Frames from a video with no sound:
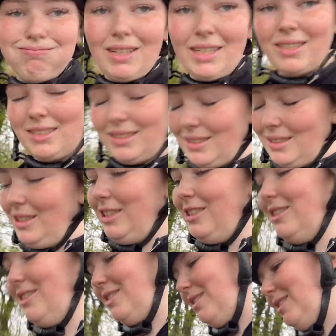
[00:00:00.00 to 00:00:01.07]
it's
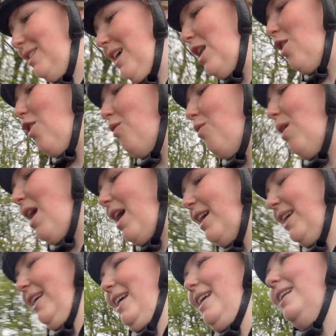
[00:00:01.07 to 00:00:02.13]
just a lot of
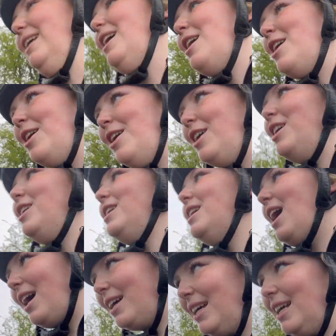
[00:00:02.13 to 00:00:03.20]
working.
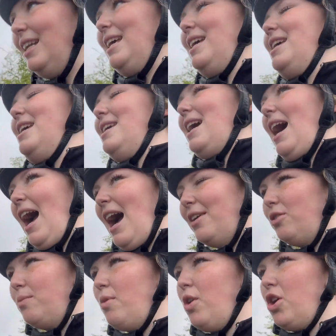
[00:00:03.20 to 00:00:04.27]
Luckily at
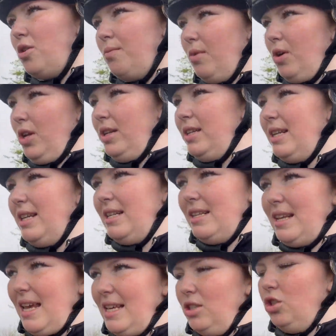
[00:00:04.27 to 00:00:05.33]
the moment
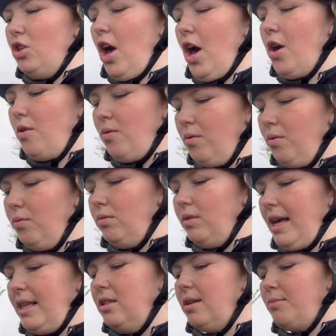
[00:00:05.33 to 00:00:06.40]
there's no,
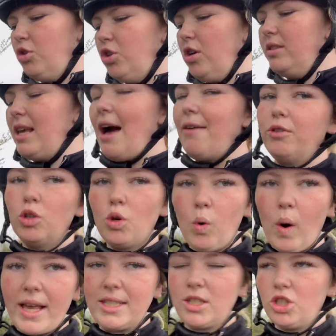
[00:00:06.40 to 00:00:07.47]
like, the summer shows haven't
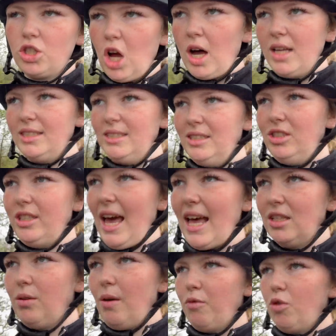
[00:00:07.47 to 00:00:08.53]
quite started
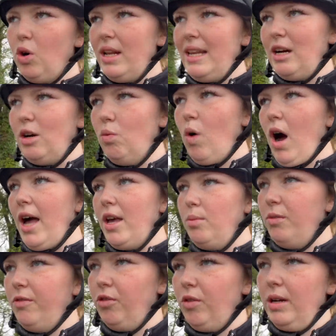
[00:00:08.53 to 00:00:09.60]
yet, so I've got a little while
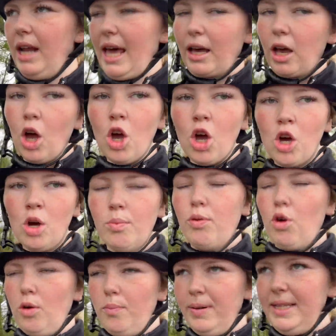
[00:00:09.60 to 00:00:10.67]
before it like
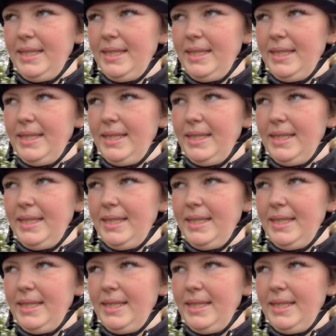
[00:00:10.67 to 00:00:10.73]
properly